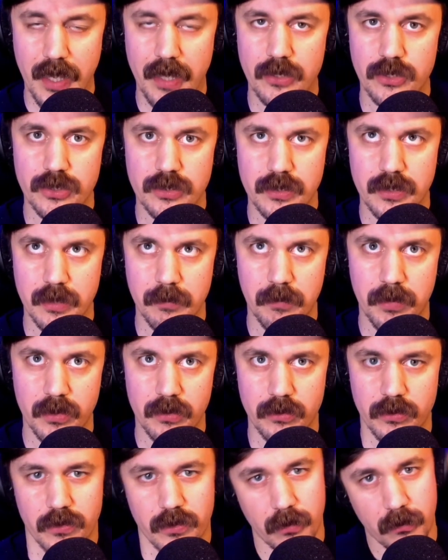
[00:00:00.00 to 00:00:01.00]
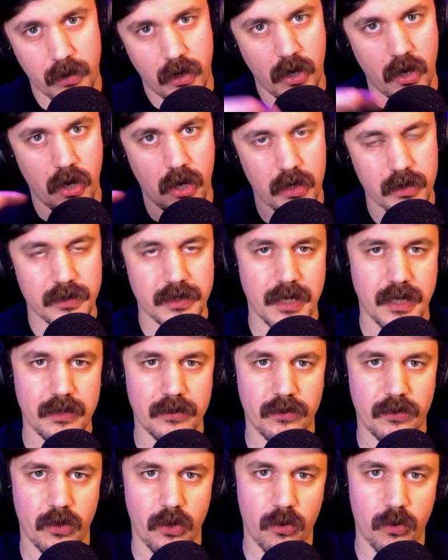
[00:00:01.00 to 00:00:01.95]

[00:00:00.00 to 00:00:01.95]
actually builds some context